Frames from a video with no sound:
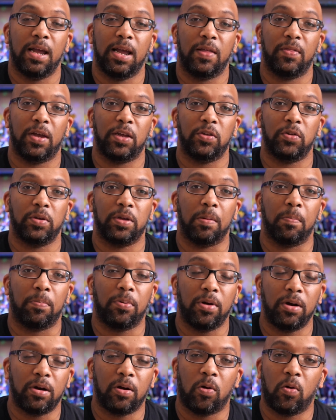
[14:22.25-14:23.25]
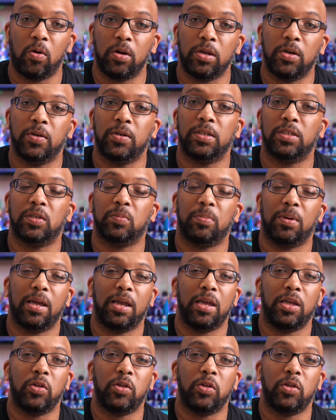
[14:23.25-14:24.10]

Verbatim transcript: and that you can put on your display.